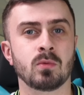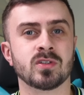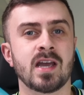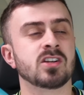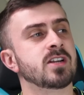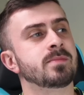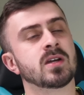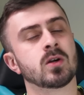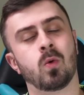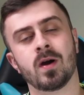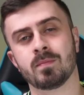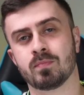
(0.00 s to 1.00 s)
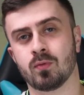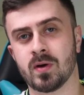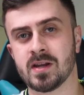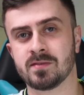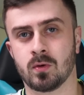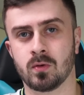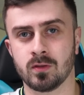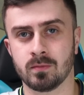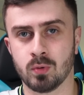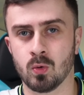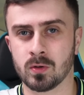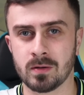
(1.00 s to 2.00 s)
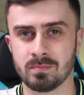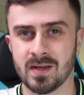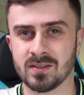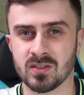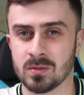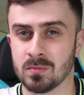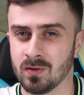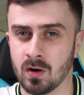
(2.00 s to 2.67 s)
was actually being quite brave on the ball compared to some of our